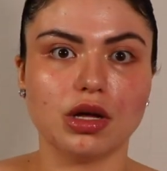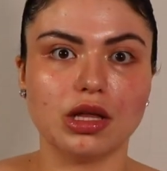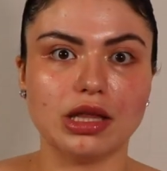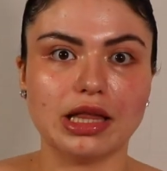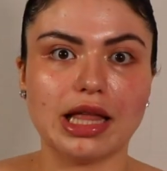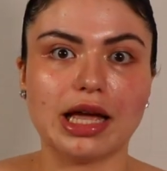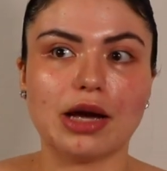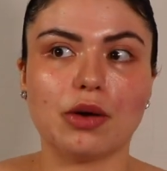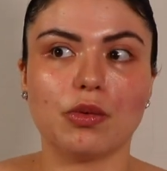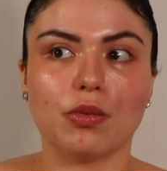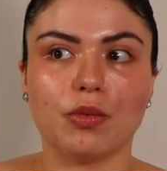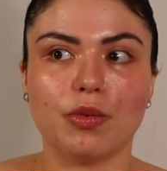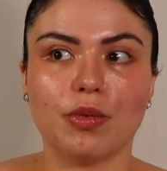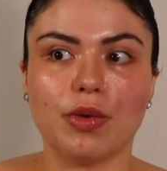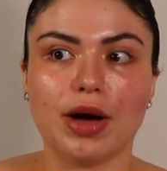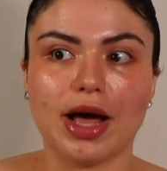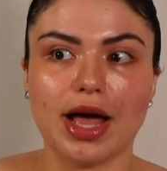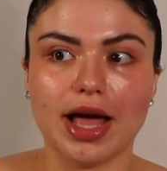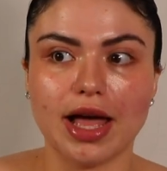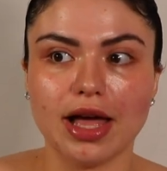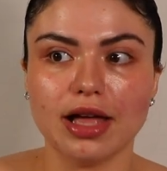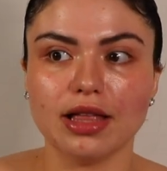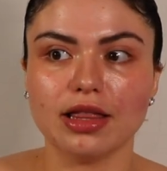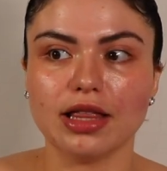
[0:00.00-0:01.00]

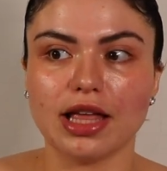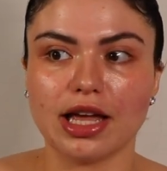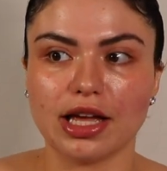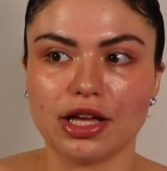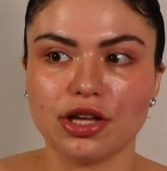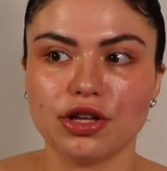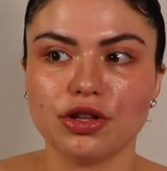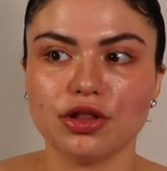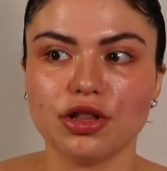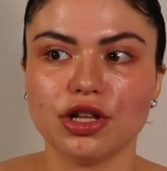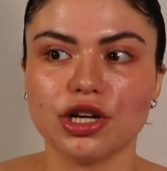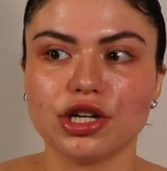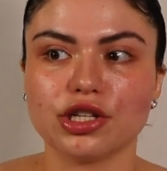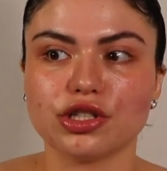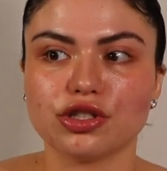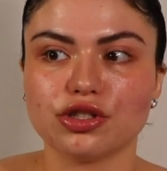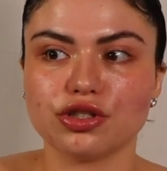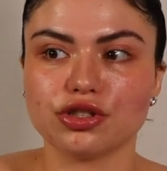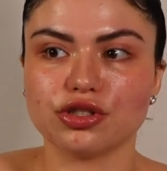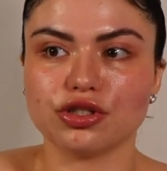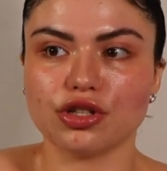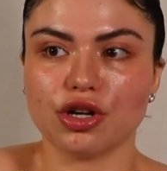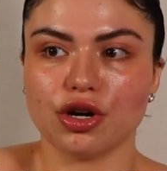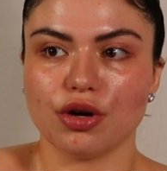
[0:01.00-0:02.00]
wet. Like, you look
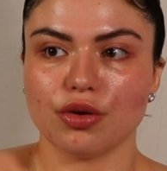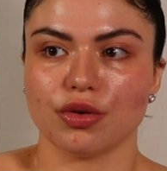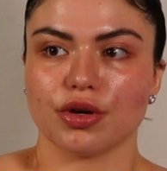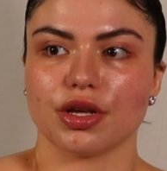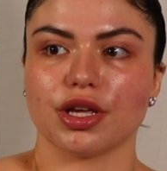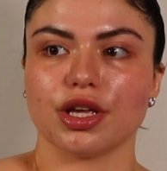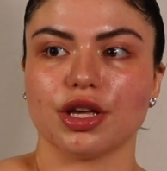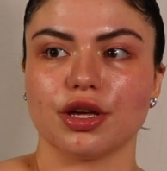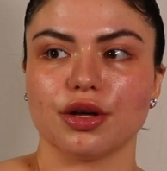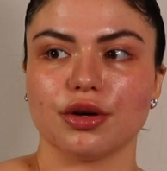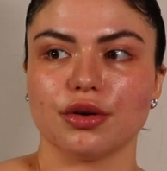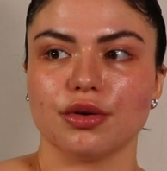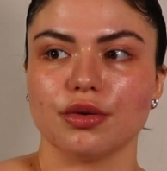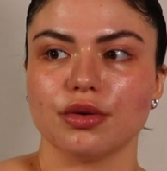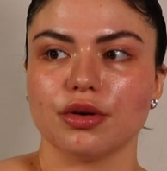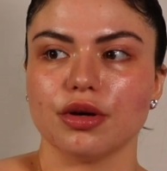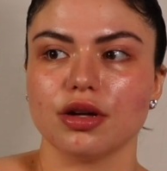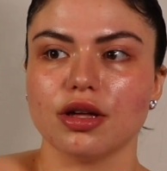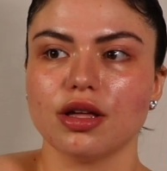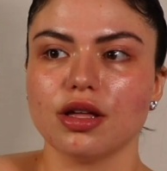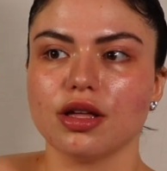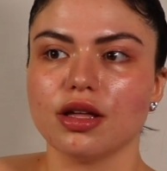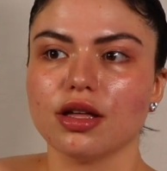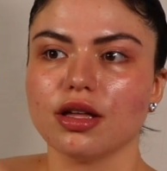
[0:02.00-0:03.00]
so cute.
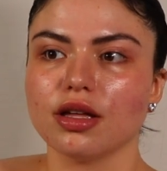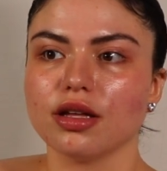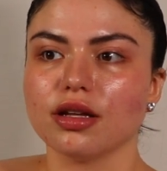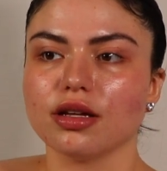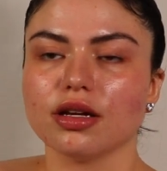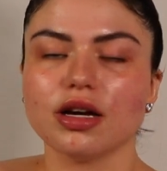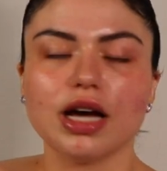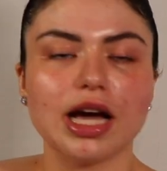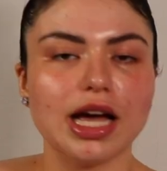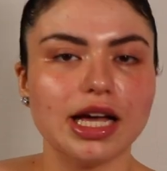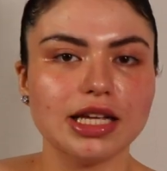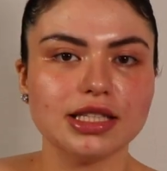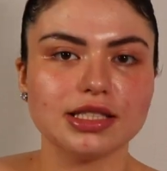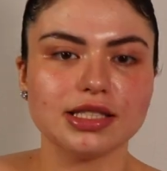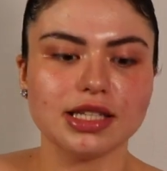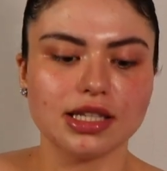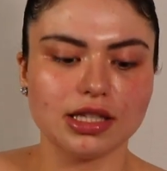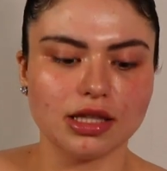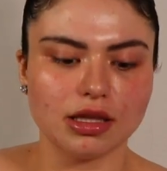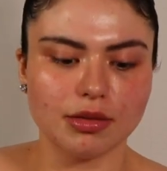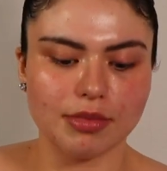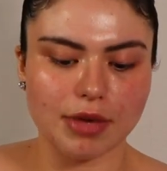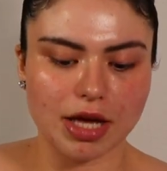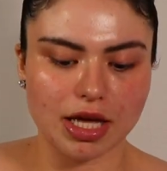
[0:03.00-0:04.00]
It's
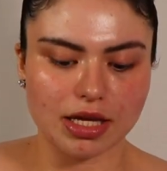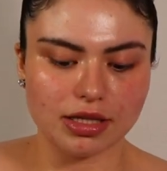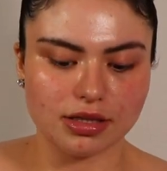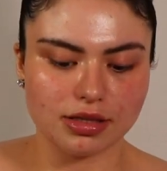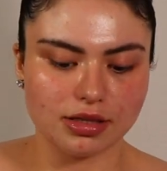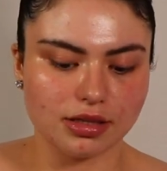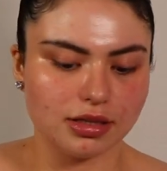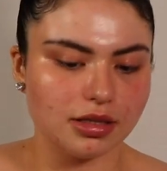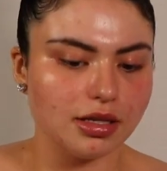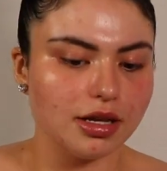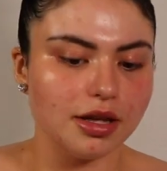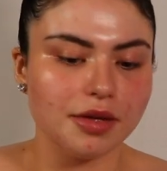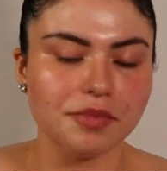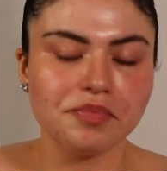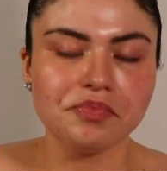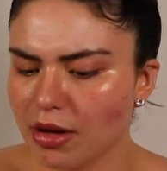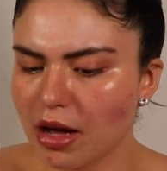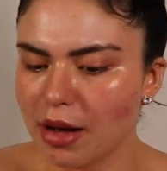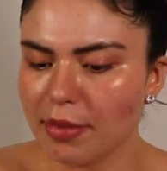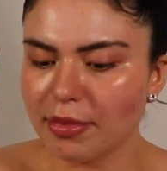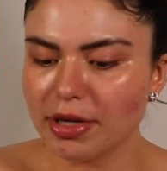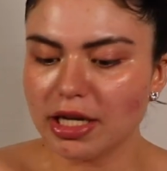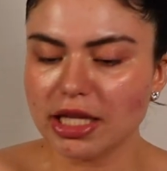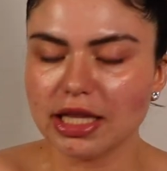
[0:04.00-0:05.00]
like the best.
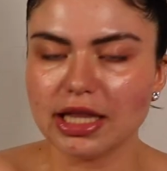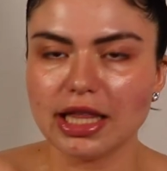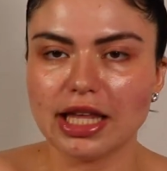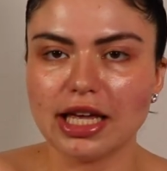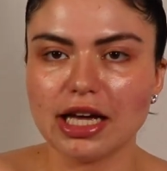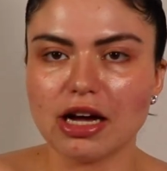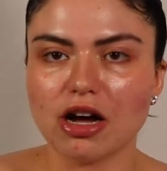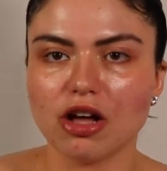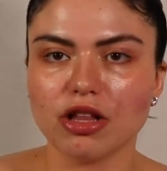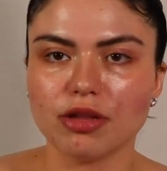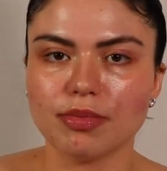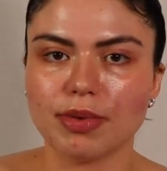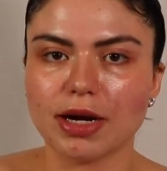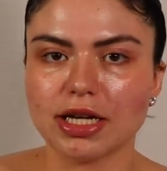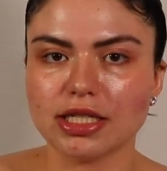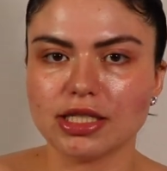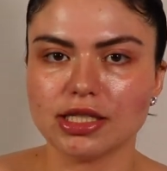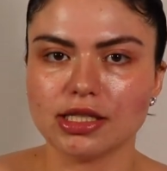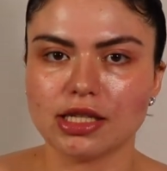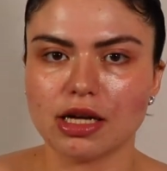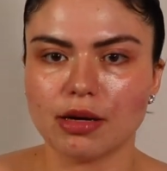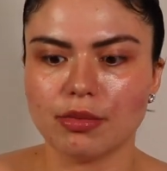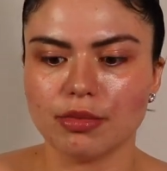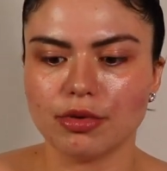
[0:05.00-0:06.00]
I'm gonna link all the
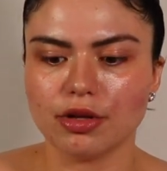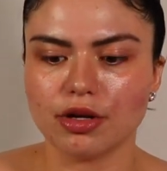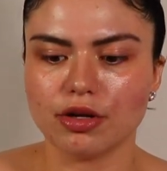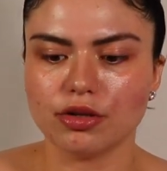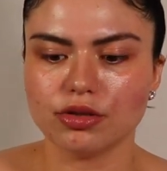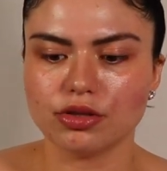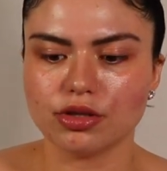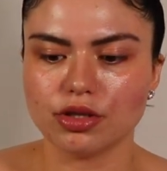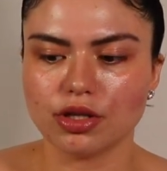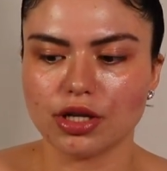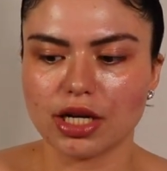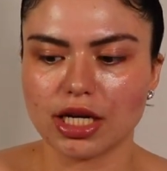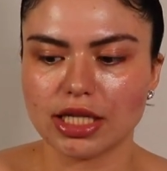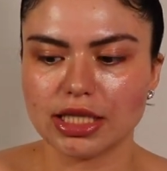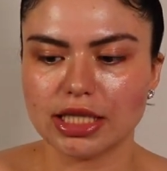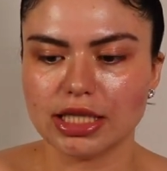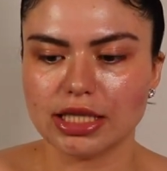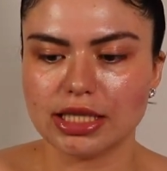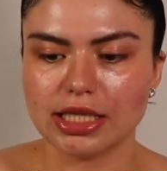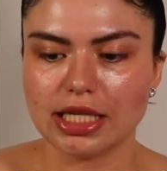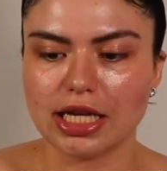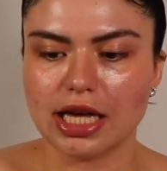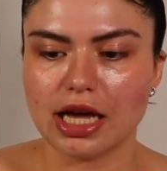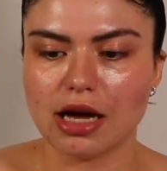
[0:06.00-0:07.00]
prices down below so you guys
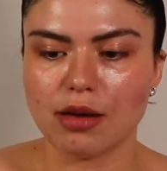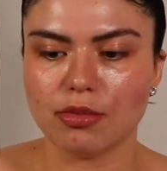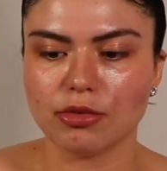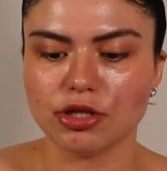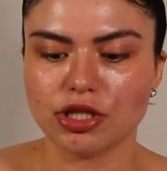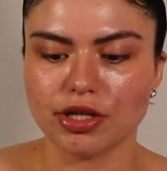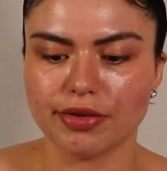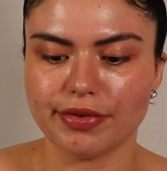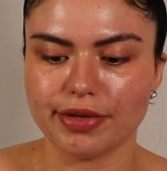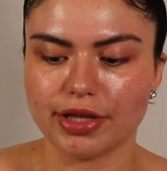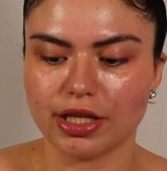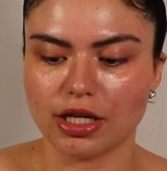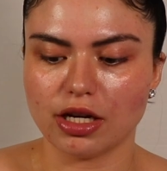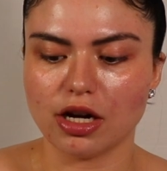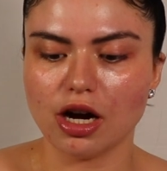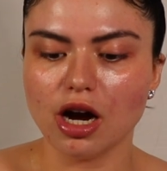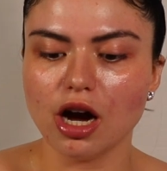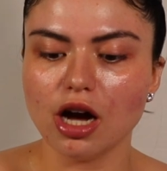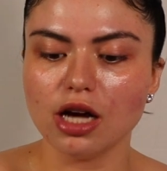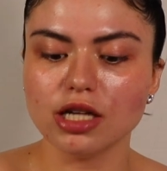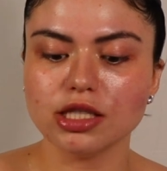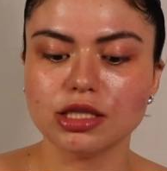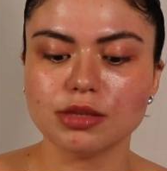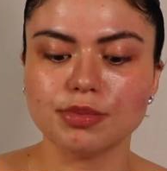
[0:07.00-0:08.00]
can see how much everything
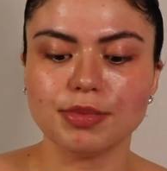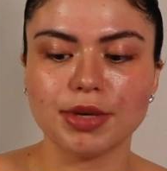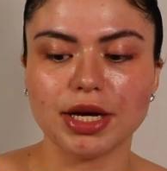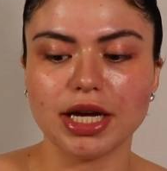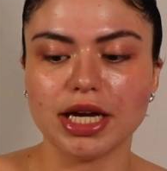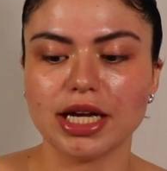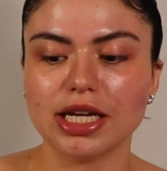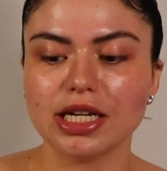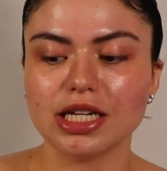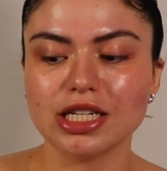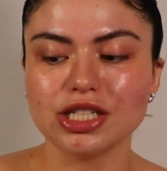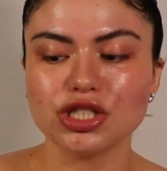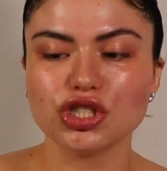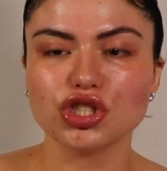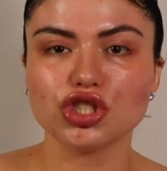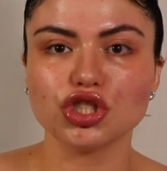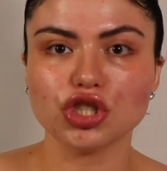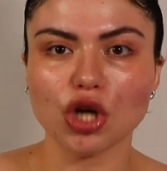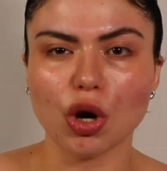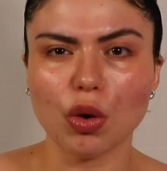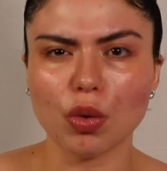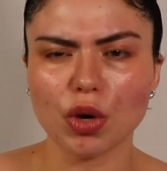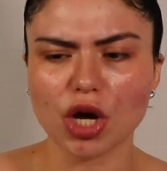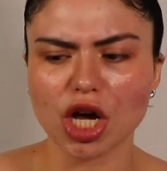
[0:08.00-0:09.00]
costs, but it is
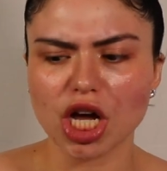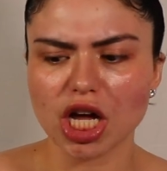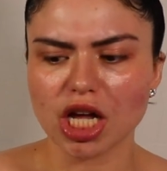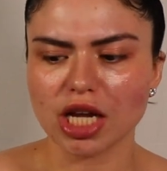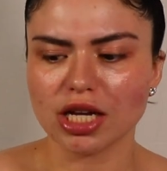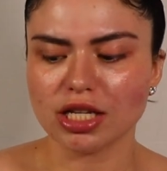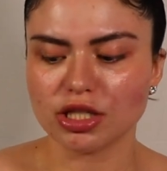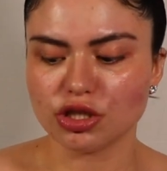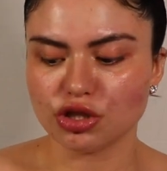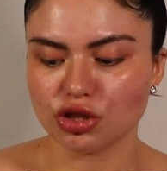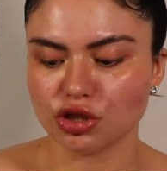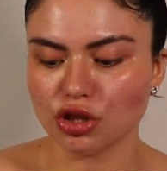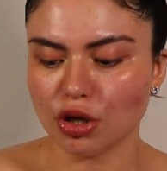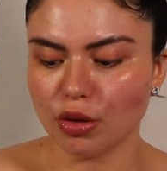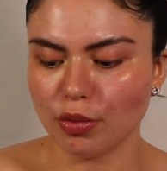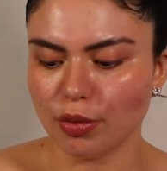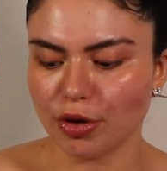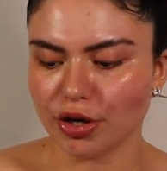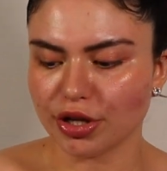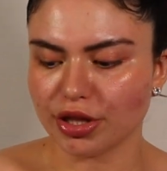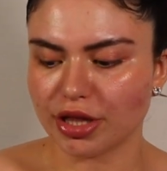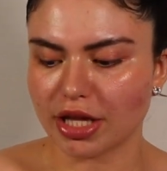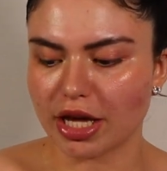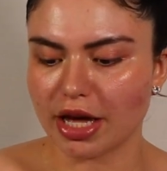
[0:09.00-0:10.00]
so good. It's so
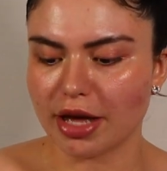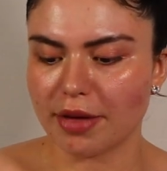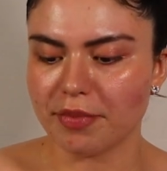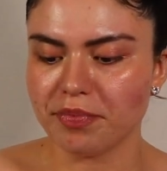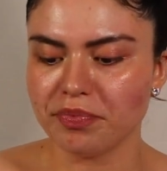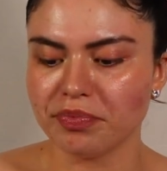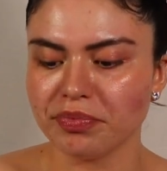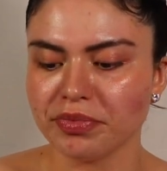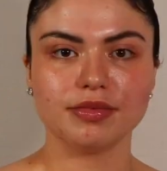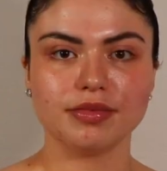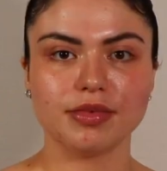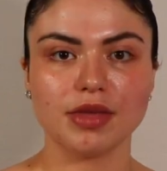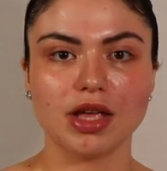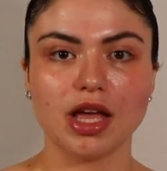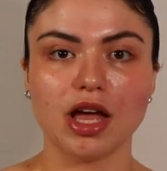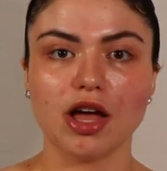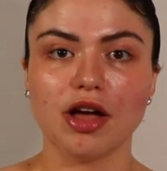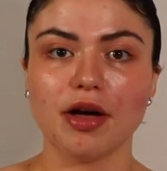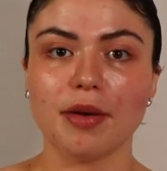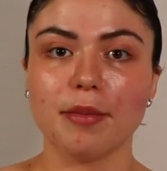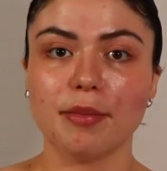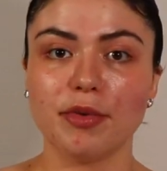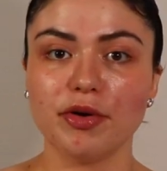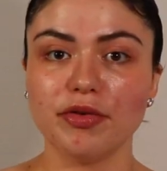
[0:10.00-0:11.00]
worth it.
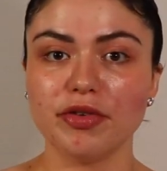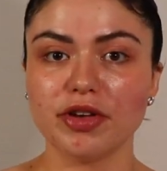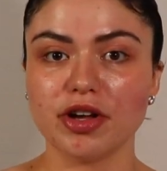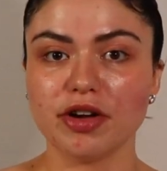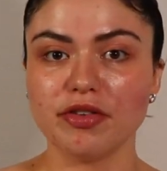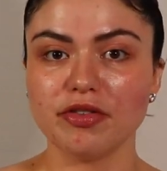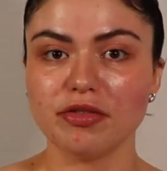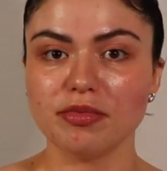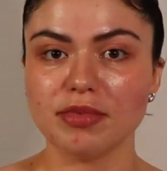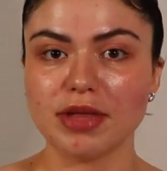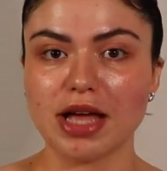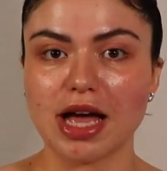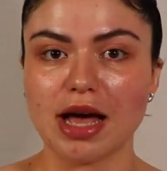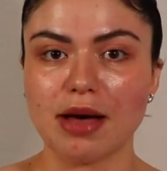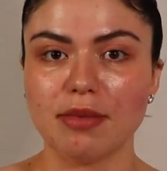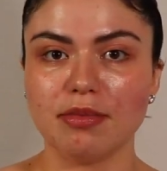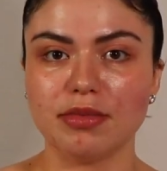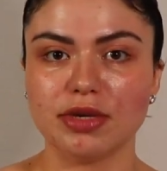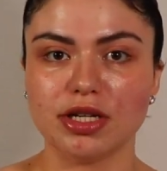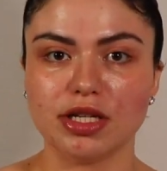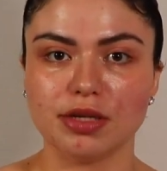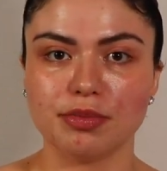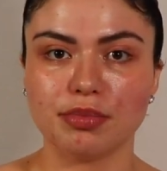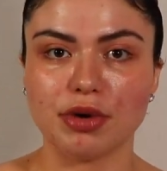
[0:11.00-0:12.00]
Moving on from that, I'm
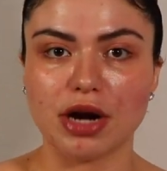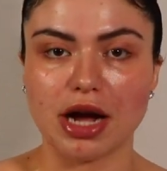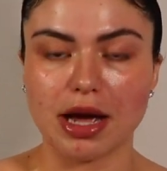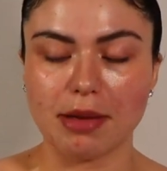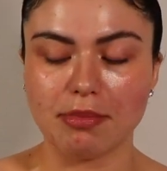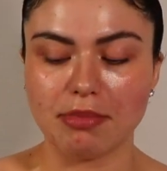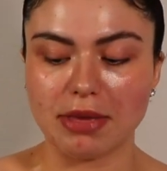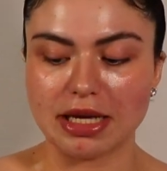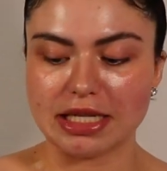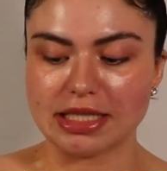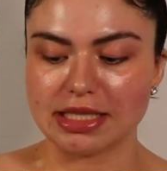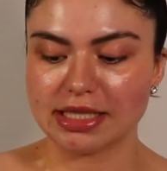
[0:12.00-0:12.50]
gonna prime my